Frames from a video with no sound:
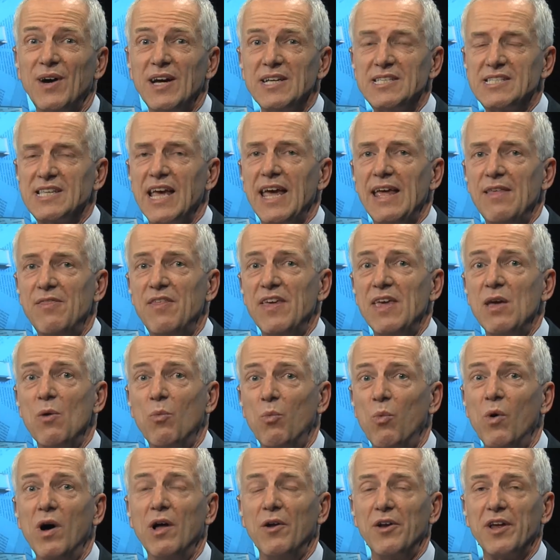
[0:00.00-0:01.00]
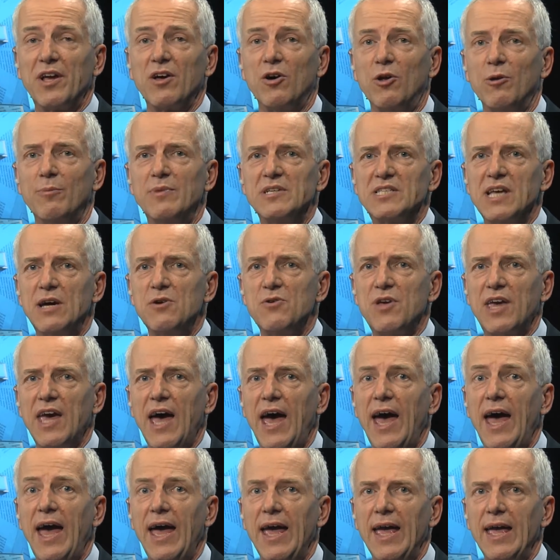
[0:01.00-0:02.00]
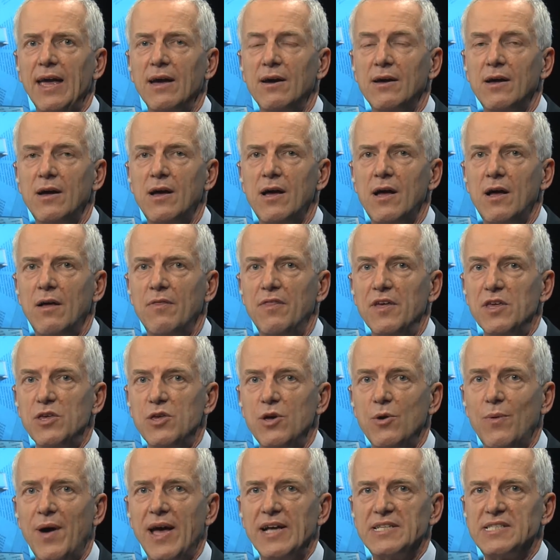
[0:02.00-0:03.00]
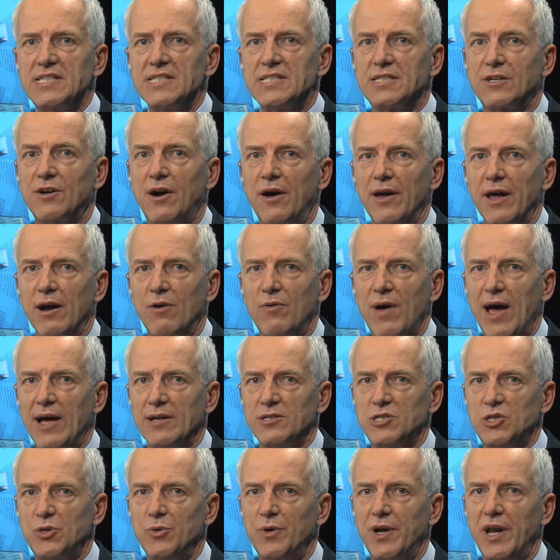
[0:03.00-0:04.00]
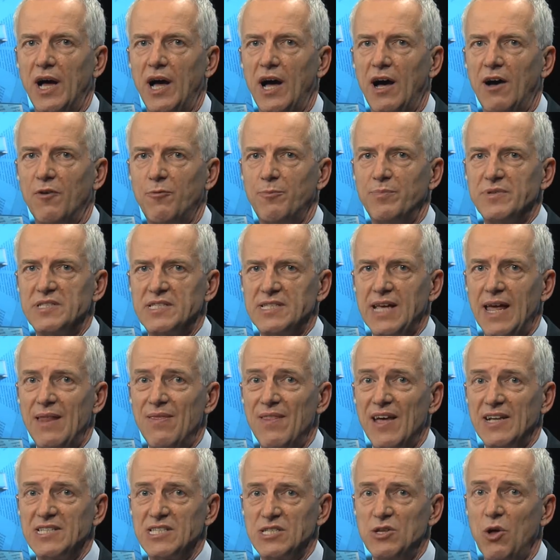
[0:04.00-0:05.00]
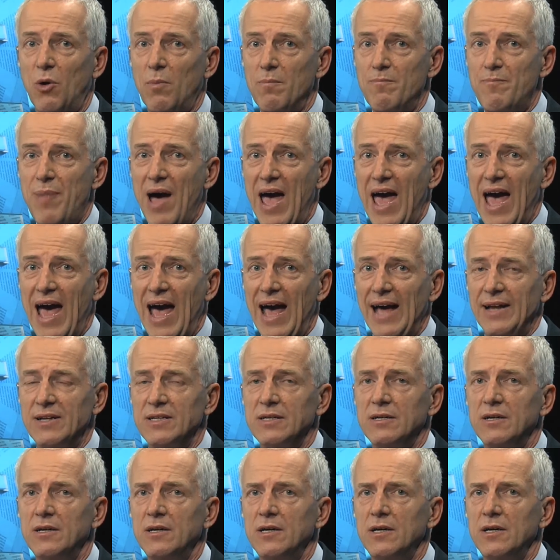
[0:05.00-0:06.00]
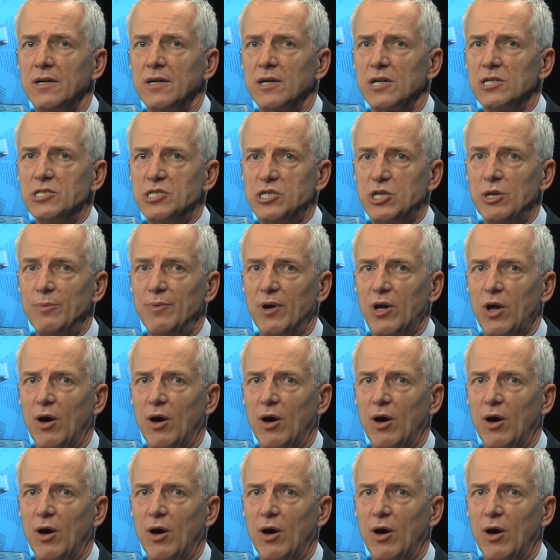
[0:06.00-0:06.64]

I say the world economy is okay? The US is growing around 2.5%. That's not bad. Consumer